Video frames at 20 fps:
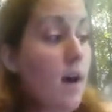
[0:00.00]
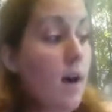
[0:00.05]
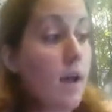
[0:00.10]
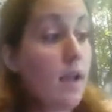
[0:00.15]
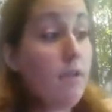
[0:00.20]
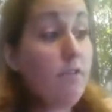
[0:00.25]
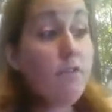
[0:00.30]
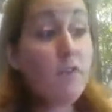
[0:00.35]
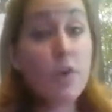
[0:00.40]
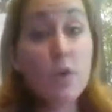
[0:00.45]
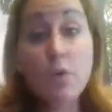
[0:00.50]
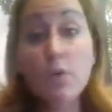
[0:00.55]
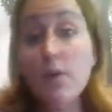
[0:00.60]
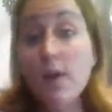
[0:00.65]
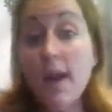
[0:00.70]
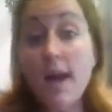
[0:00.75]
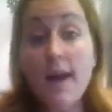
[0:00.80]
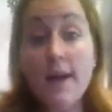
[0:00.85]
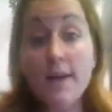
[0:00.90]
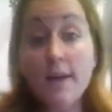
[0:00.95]
If you
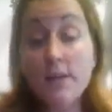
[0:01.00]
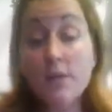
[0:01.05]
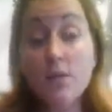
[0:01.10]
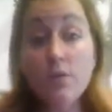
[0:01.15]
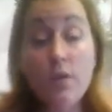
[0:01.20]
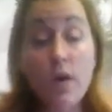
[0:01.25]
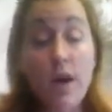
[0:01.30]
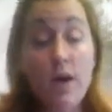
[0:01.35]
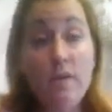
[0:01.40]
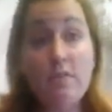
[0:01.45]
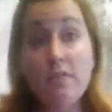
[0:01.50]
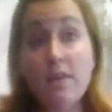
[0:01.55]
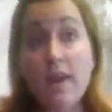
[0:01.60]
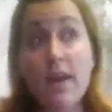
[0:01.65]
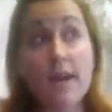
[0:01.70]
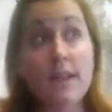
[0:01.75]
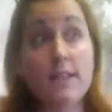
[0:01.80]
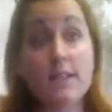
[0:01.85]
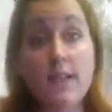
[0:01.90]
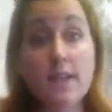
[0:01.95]
like to have
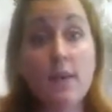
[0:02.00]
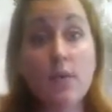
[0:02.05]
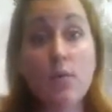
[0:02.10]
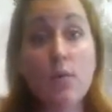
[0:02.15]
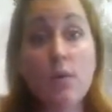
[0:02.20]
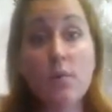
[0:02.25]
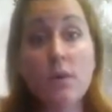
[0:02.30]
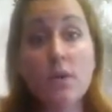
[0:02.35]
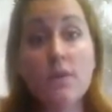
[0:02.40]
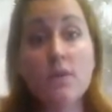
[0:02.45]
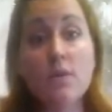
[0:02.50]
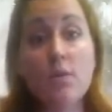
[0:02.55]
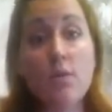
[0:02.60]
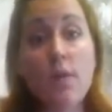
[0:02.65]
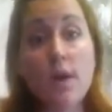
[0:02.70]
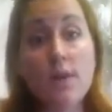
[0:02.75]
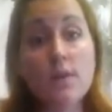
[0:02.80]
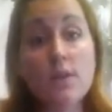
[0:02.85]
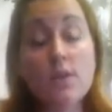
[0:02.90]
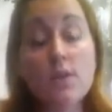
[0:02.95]
like 10 women
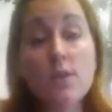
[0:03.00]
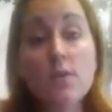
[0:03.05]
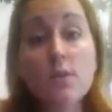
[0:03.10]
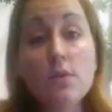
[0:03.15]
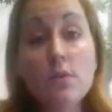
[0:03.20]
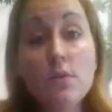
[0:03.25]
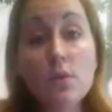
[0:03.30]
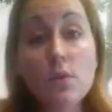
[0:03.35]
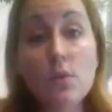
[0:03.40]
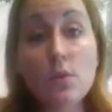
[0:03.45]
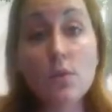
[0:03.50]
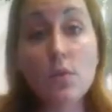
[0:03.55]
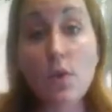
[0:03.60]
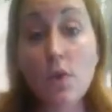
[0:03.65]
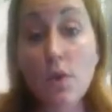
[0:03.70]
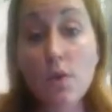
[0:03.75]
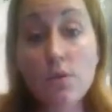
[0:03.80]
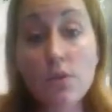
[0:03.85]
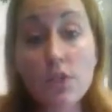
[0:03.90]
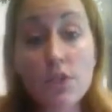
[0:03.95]
around you to
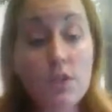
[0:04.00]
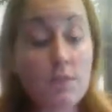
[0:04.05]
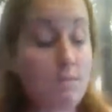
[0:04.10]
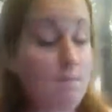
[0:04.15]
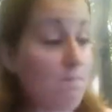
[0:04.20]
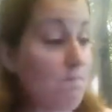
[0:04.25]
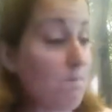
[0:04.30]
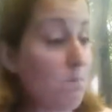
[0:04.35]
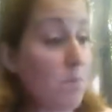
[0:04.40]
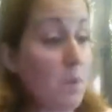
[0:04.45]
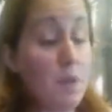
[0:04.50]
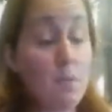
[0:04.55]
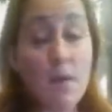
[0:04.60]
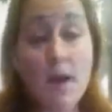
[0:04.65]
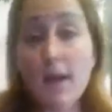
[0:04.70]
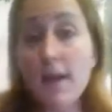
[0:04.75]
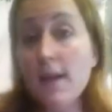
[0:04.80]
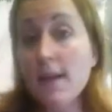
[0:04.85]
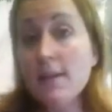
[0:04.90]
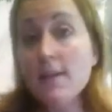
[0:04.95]
coach, be
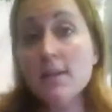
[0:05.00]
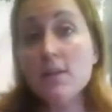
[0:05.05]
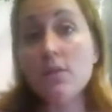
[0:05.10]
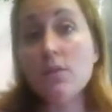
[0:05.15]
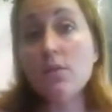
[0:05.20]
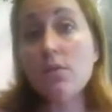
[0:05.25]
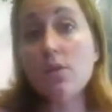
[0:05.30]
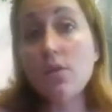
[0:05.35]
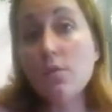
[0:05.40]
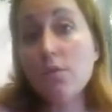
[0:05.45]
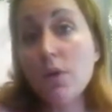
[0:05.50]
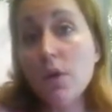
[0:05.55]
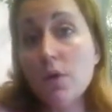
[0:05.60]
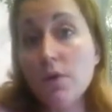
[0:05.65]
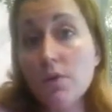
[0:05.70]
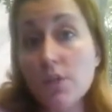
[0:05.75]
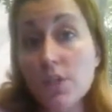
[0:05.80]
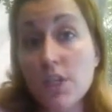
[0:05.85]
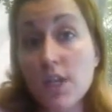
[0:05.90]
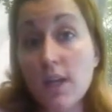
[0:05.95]
my guest, do group
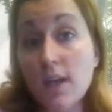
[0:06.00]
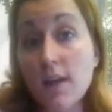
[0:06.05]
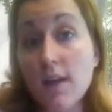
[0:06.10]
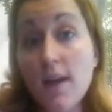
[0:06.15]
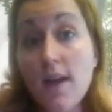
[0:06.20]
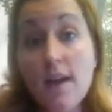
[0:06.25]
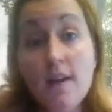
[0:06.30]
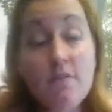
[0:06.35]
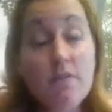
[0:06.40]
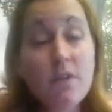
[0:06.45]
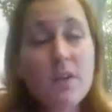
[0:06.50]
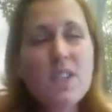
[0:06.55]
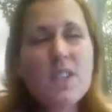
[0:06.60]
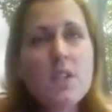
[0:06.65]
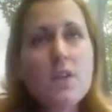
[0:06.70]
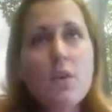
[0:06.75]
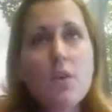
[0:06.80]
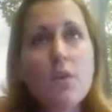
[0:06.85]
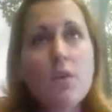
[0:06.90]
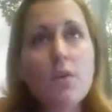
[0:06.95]
coaching. There
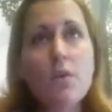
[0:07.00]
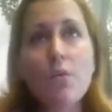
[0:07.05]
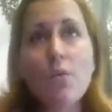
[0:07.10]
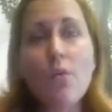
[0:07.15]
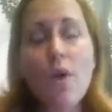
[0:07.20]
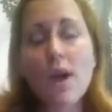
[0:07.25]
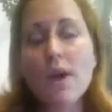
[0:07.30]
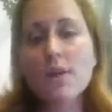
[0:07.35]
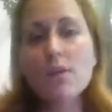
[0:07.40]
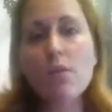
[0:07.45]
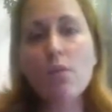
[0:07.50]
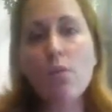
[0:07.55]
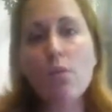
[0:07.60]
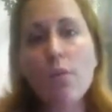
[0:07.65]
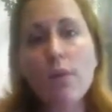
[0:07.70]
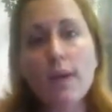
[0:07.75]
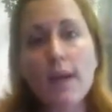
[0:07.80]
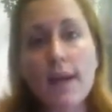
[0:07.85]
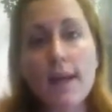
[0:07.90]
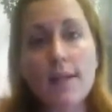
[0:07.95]
is no right or
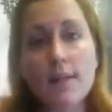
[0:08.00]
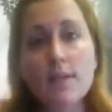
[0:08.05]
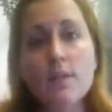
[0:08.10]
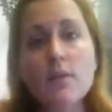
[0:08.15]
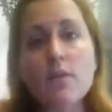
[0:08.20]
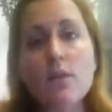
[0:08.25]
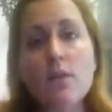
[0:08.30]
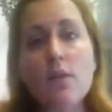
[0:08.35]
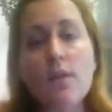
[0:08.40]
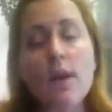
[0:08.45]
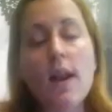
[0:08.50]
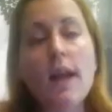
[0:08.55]
wrong answer.